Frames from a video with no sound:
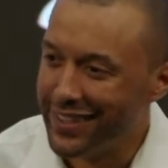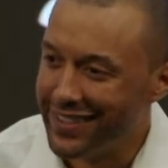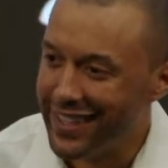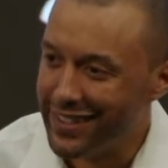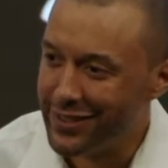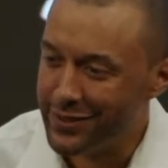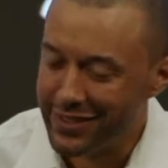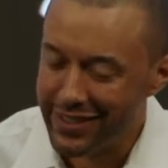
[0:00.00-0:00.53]

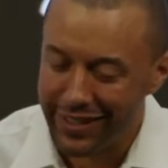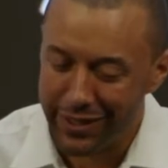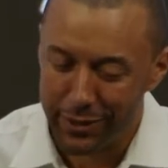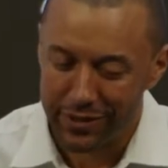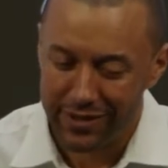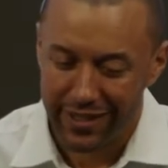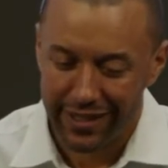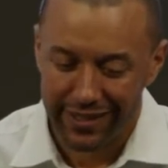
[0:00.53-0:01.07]
That's in
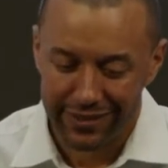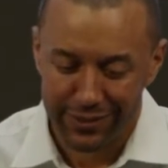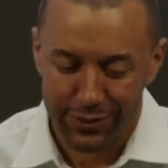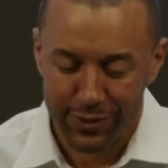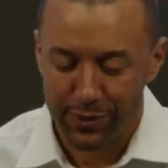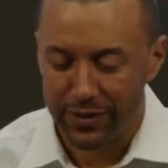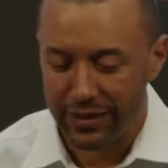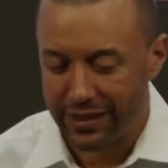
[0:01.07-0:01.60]
Eric's hands.
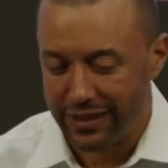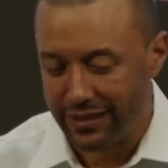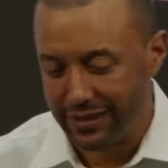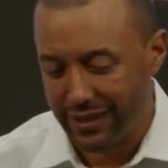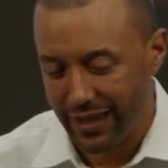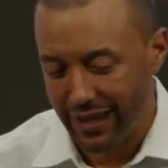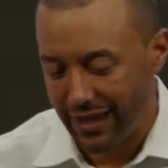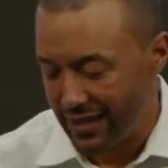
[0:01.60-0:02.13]

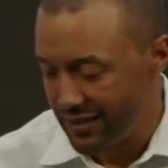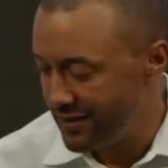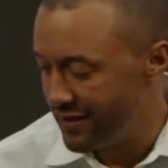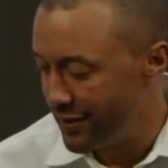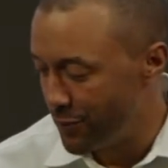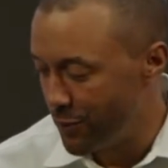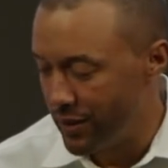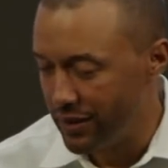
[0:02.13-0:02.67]
Certainly, as
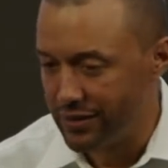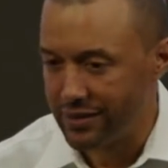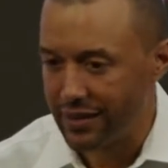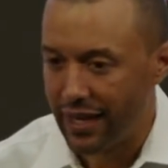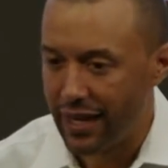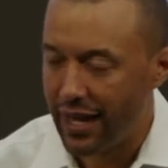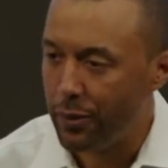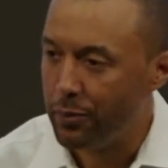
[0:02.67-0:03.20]
Dick was,
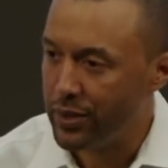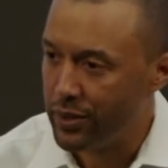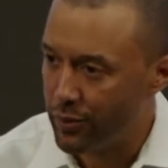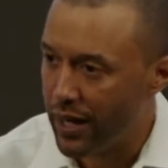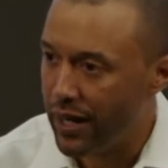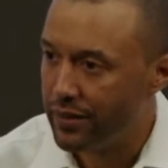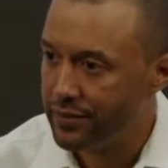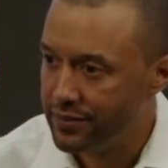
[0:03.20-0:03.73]
I'll be
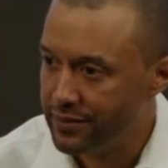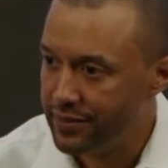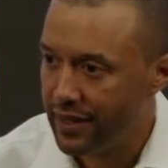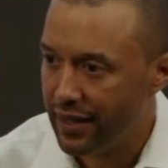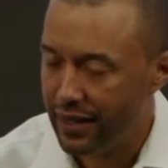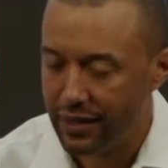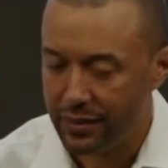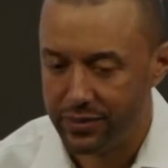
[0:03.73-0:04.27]
around
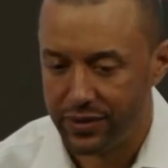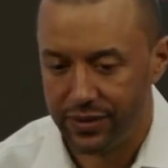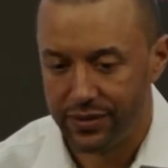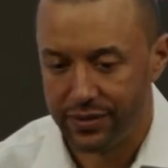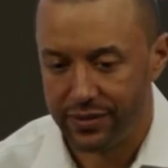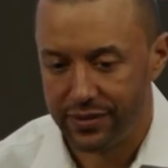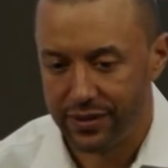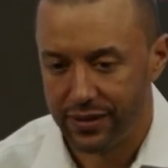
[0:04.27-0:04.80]

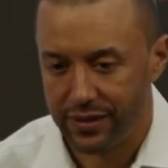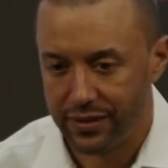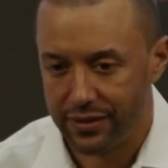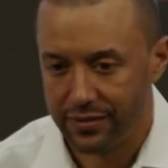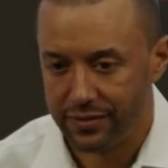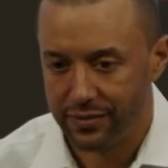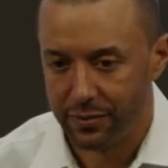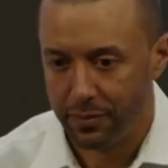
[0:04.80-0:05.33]

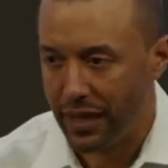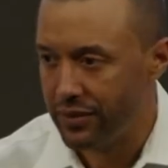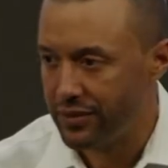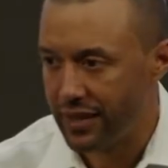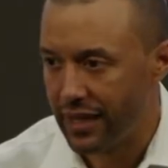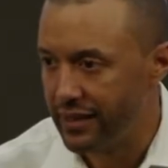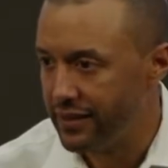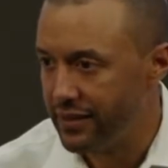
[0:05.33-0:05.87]
to
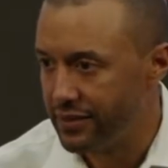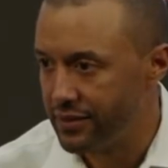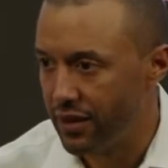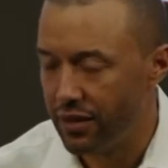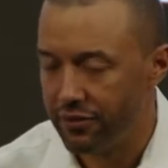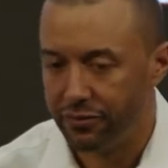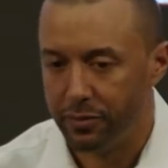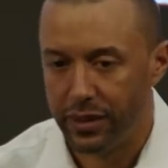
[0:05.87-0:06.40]
bounce ideas
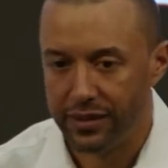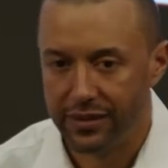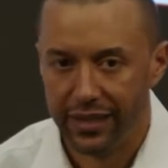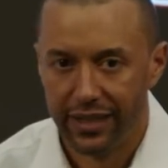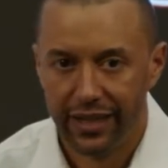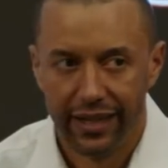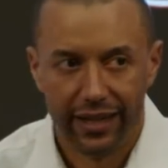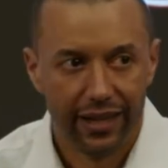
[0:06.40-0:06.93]
off. But
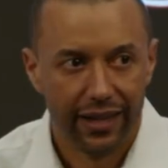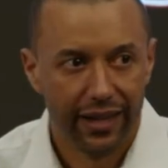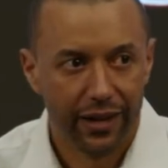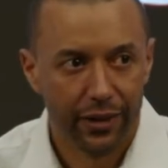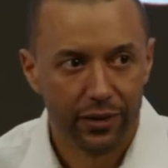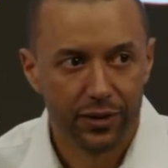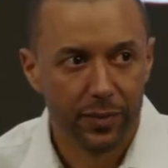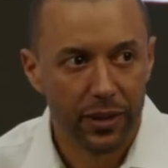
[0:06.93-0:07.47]

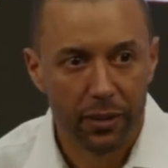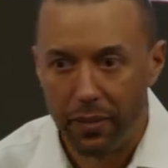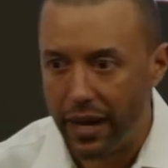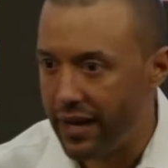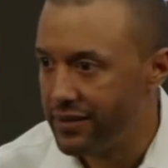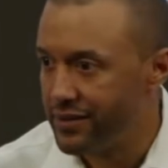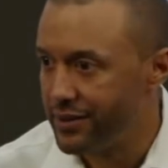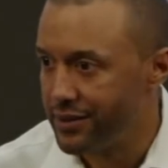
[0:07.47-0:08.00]
Eric's been a
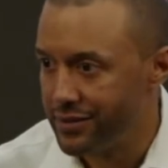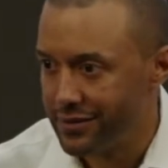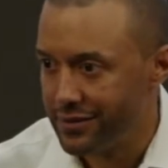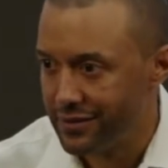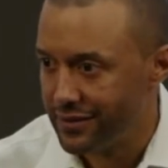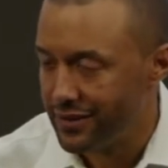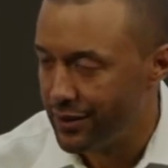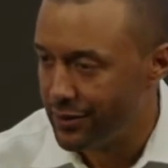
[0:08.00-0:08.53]
master.
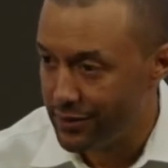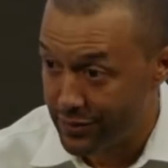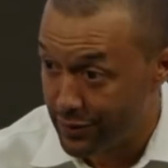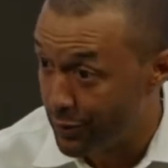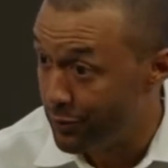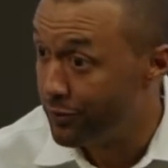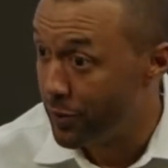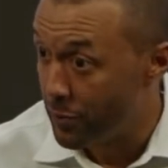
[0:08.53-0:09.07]
You know, he's
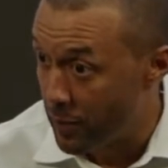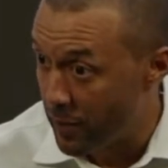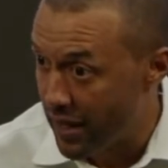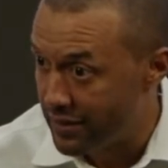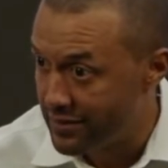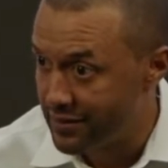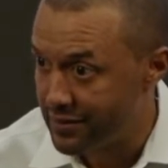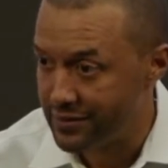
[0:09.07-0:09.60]
learned from a
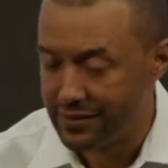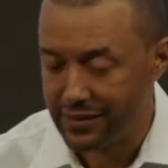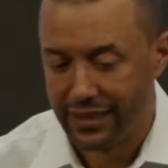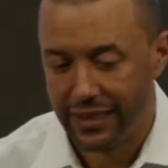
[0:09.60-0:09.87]
master.